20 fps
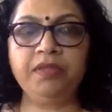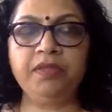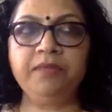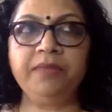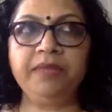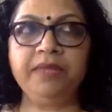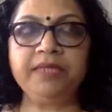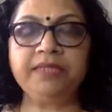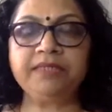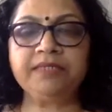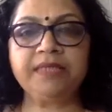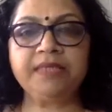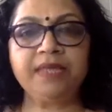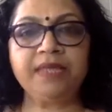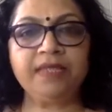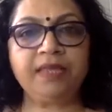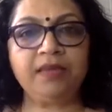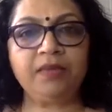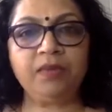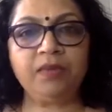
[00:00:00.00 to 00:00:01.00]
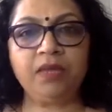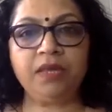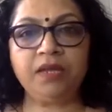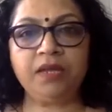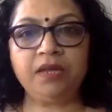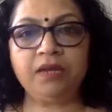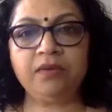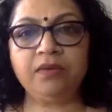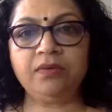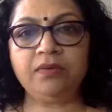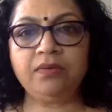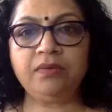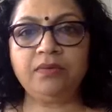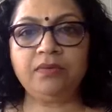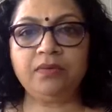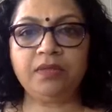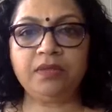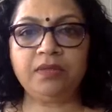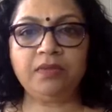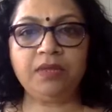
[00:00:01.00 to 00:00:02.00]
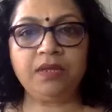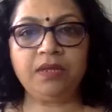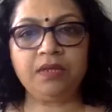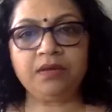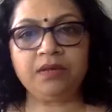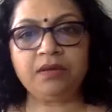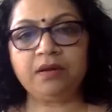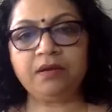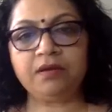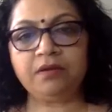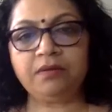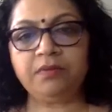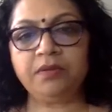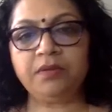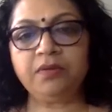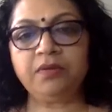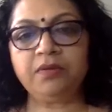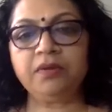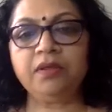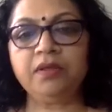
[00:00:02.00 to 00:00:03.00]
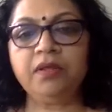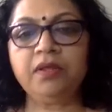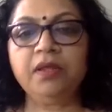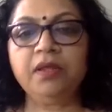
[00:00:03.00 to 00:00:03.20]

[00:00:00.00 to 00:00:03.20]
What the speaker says: biggest thing that we can do, that we can contribute,